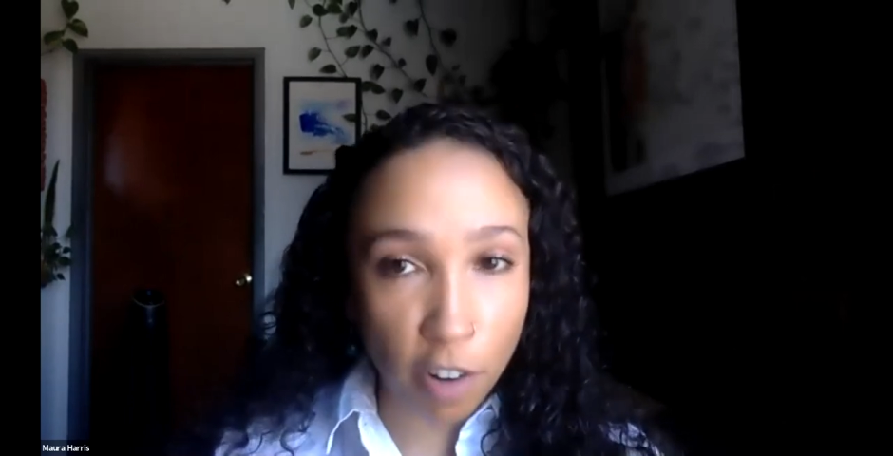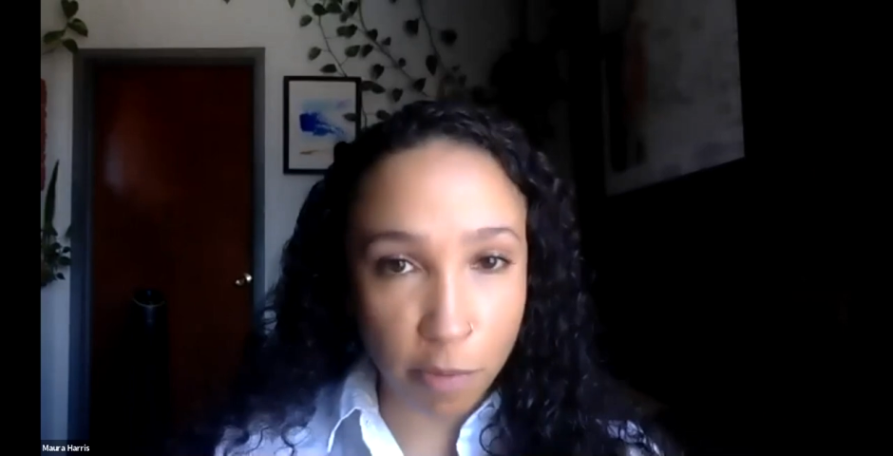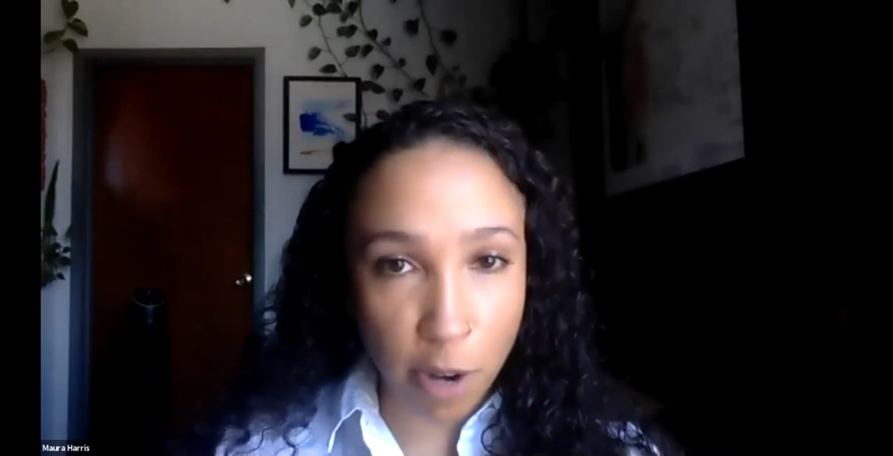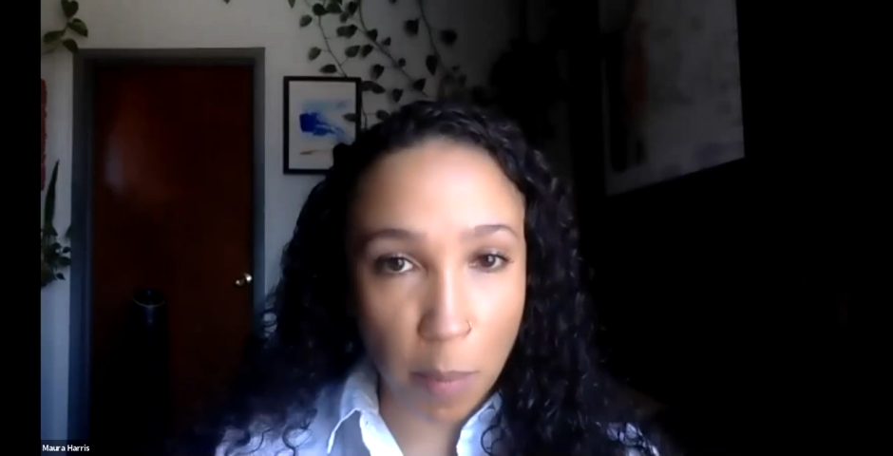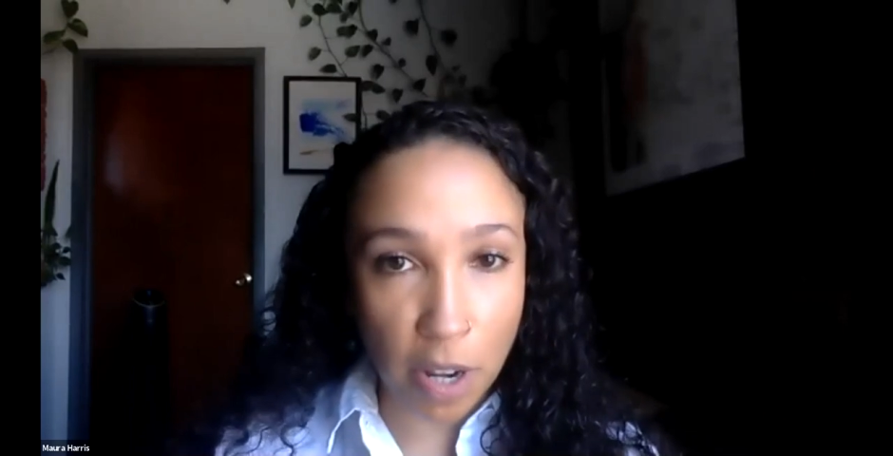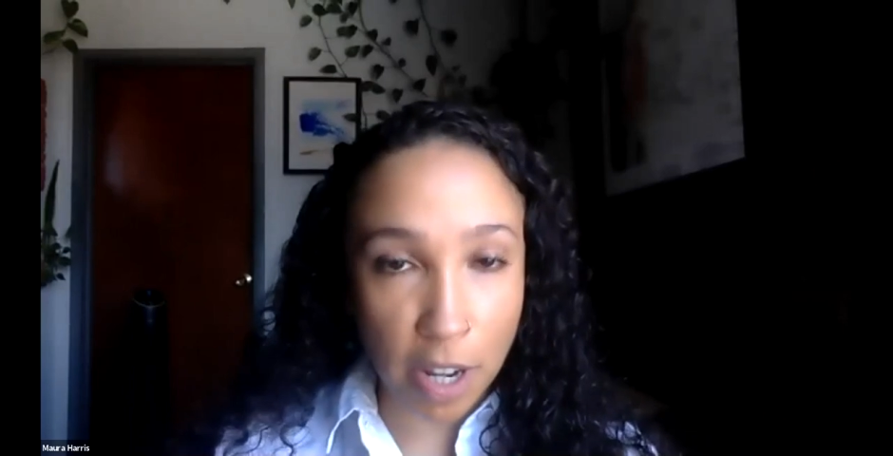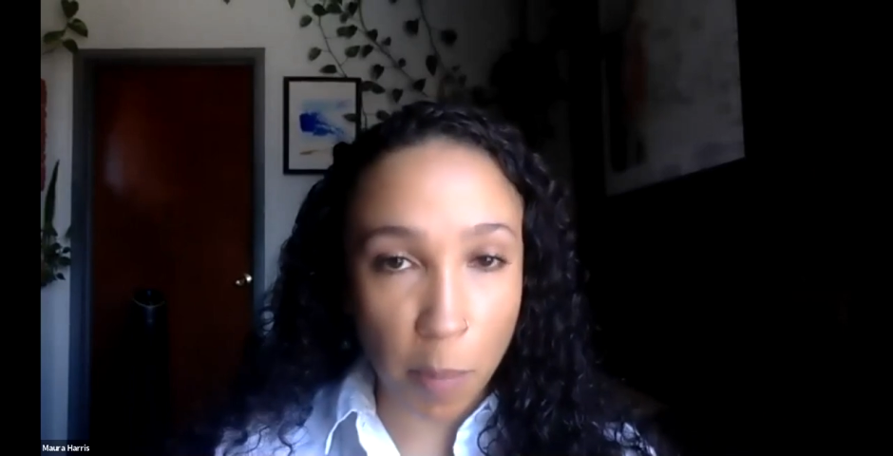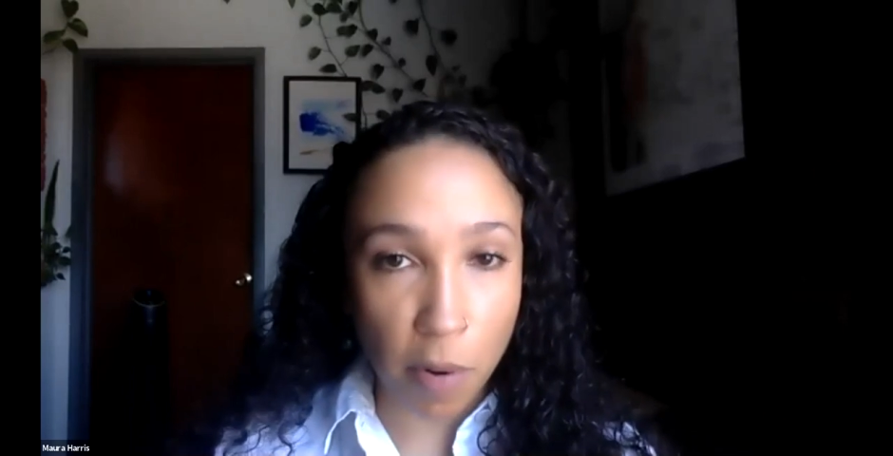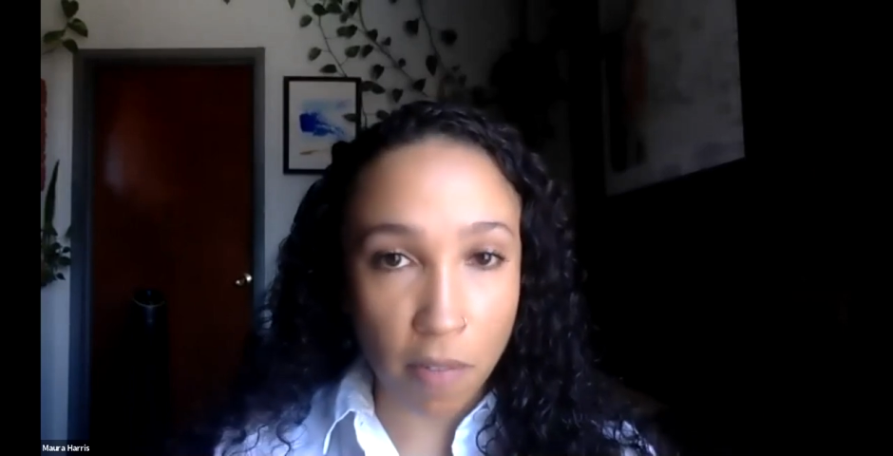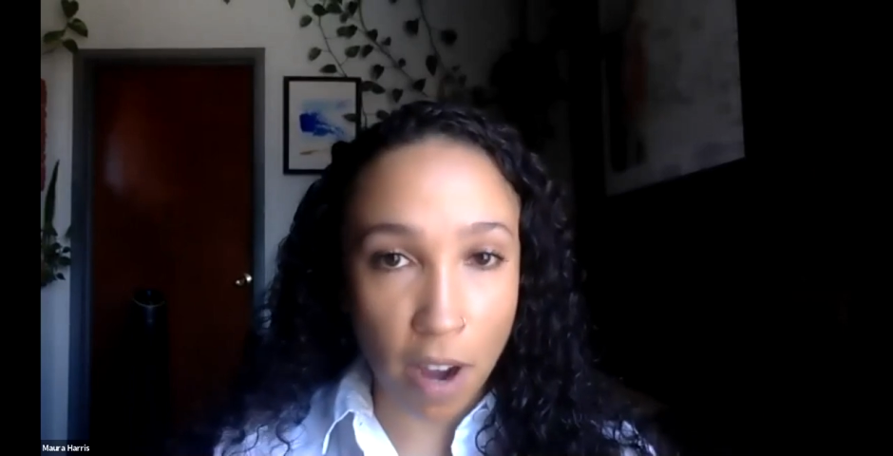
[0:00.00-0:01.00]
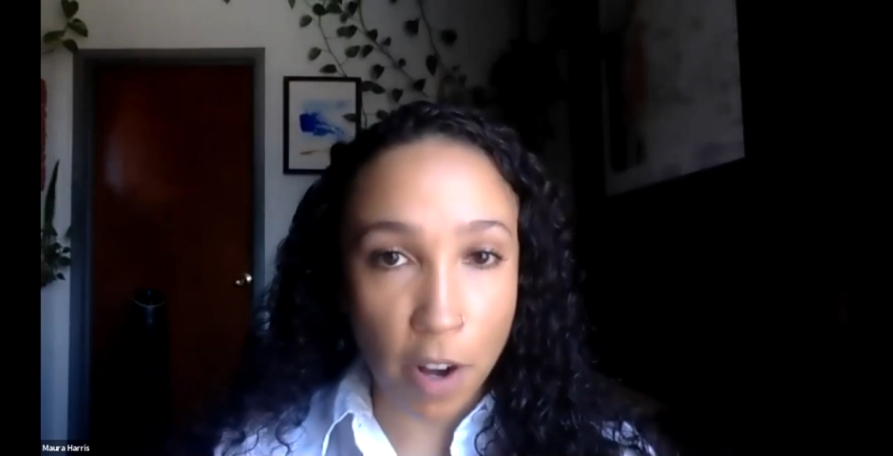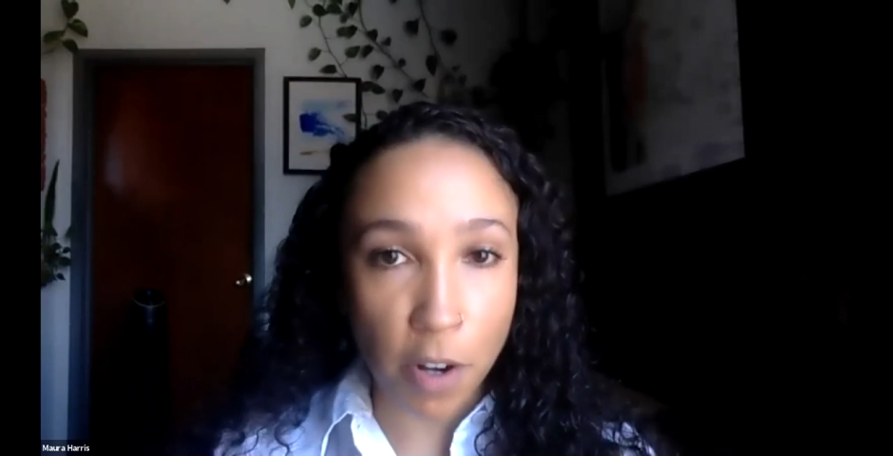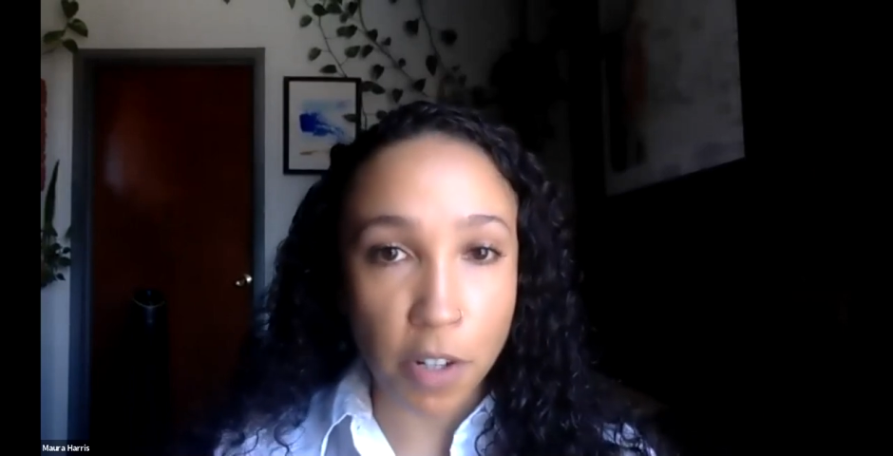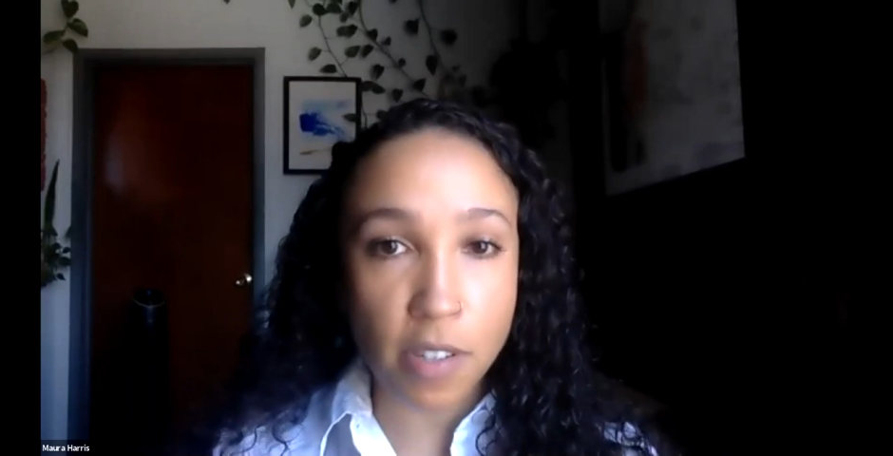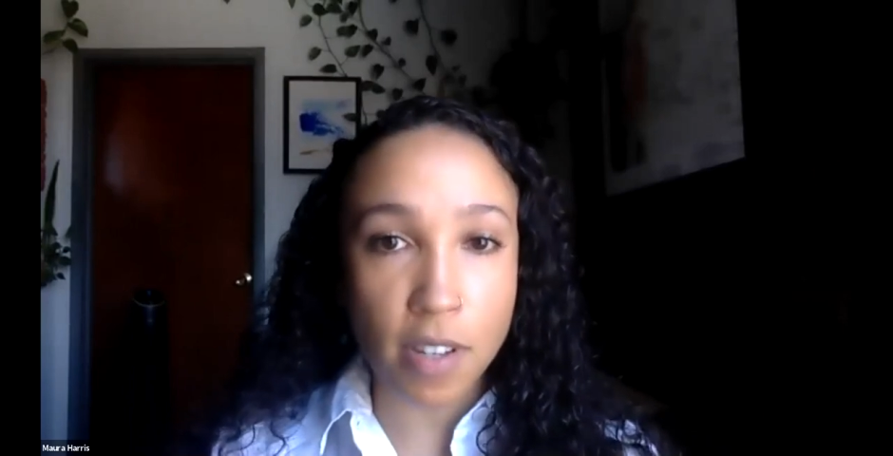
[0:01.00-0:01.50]
of primary care
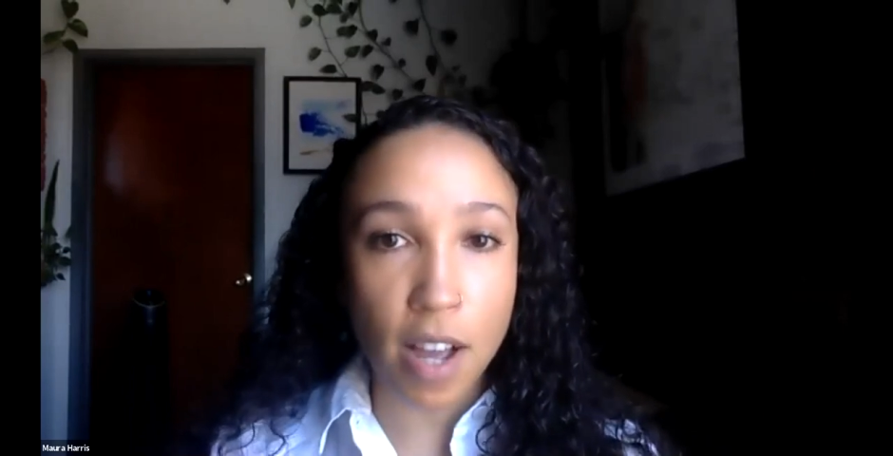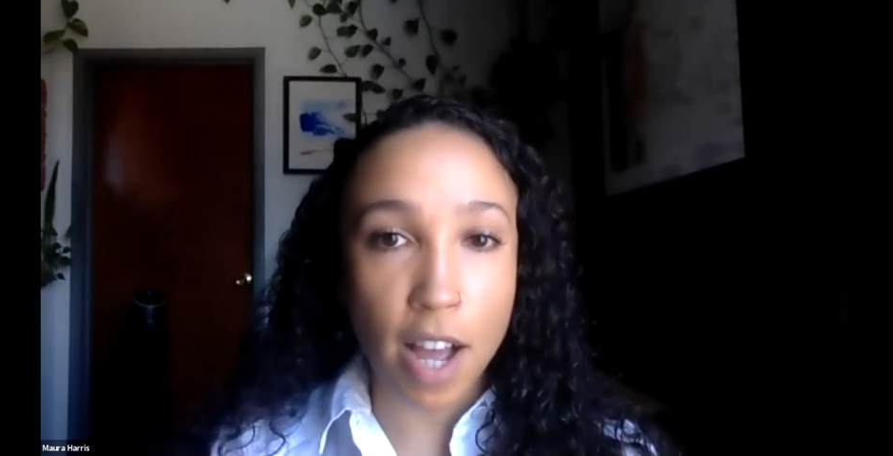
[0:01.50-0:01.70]
providers,